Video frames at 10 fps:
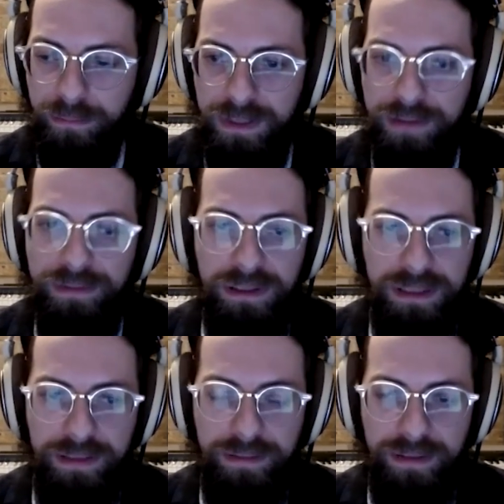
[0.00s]

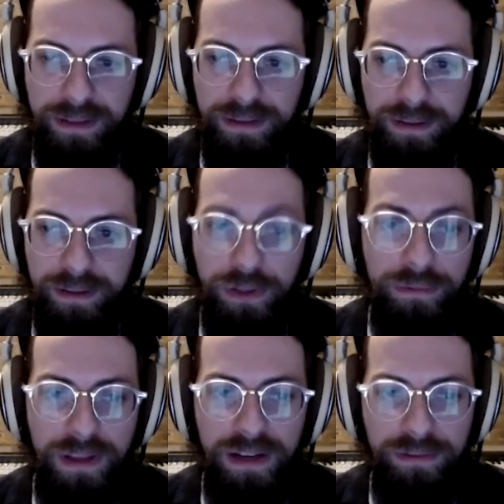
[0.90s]
definitely a
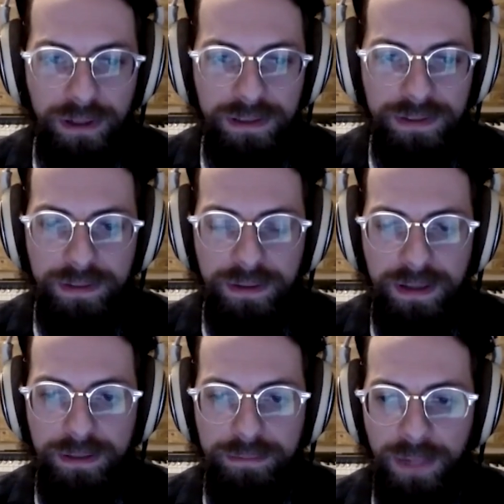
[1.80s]
good thing for us.
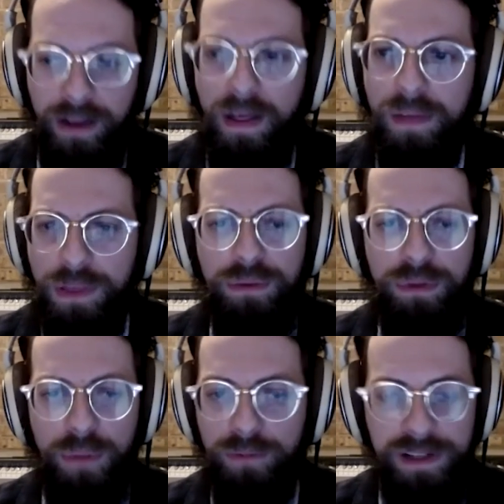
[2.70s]
Yeah, the thing with
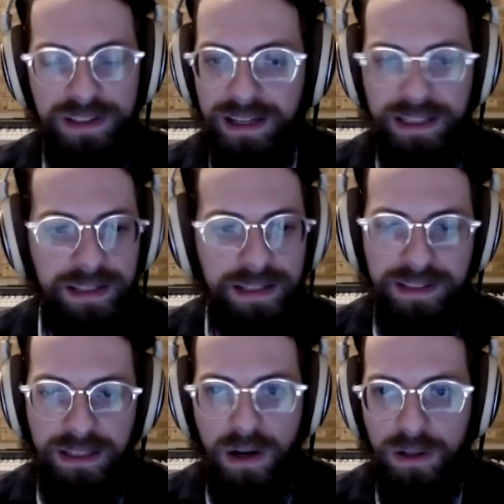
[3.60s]
Mumford, he's not against
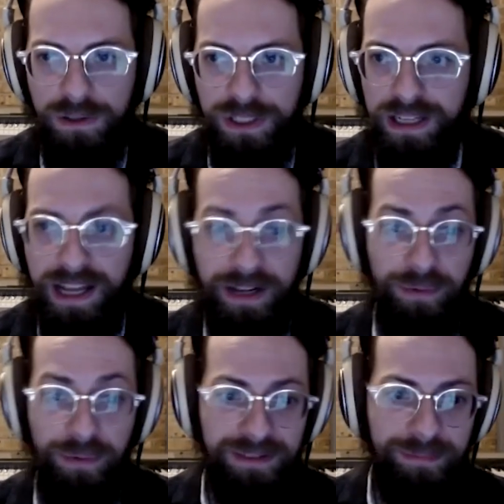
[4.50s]
technology, and I didn't
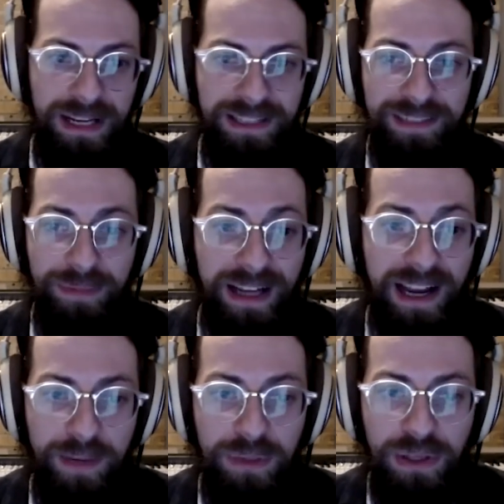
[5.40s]
want to make it seem like
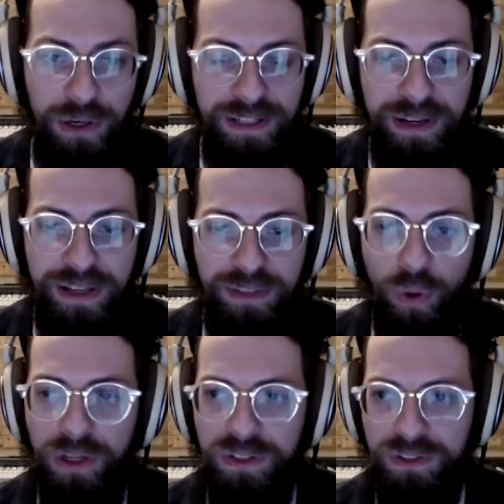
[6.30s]
I am either. He's
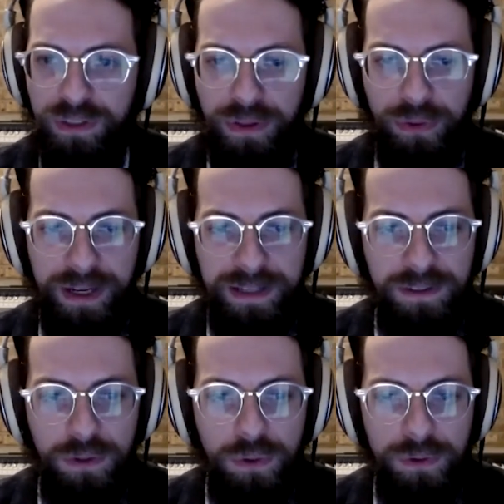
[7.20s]
more concerned about the way it's
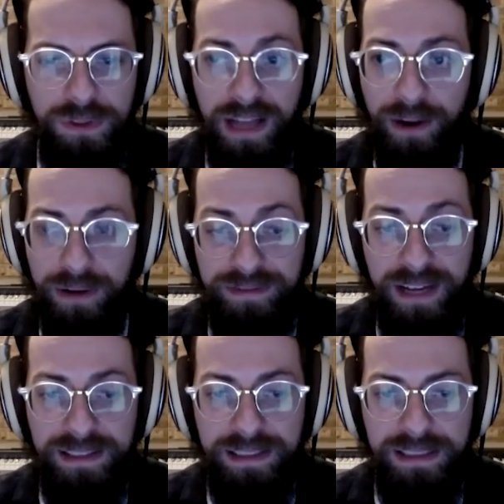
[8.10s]
used and how it
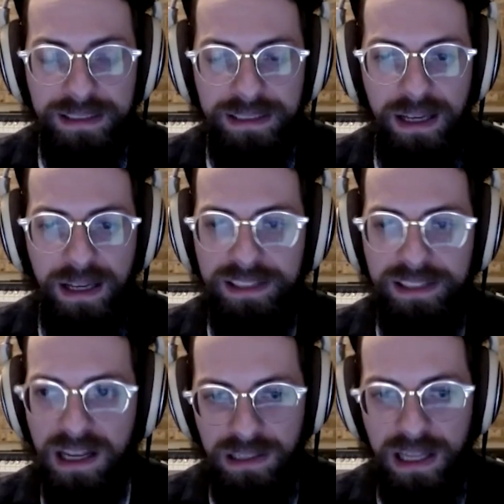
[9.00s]
affects us. He's
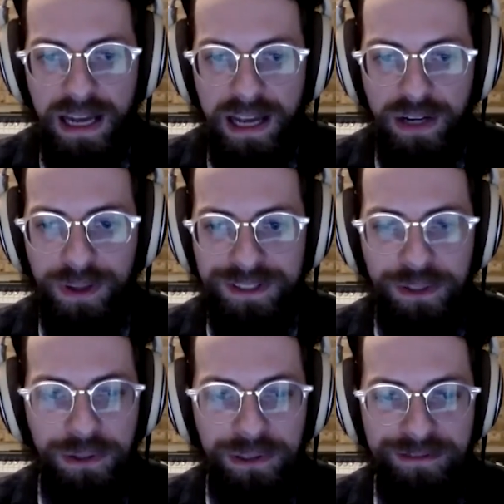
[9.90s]
not a Luddite who wants to
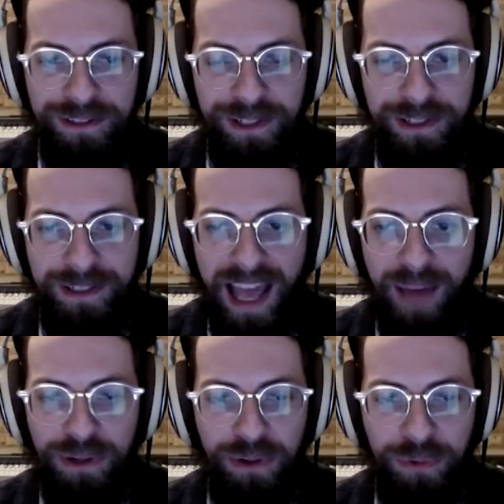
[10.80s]
go live in the
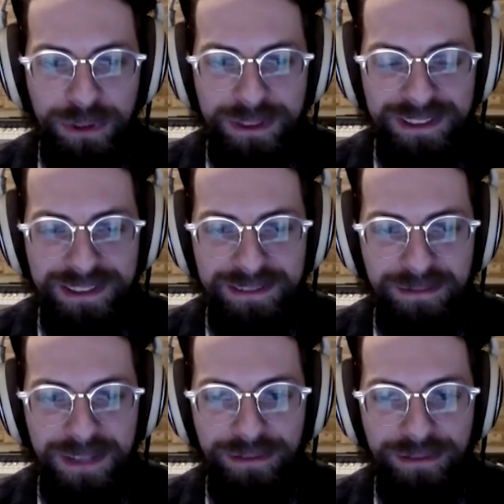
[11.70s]
cabin in the woods and
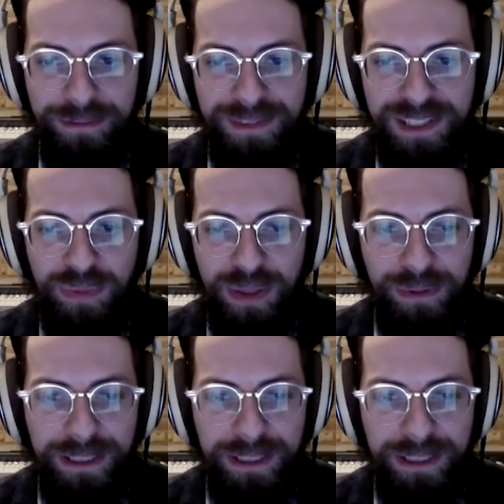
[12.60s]
never see people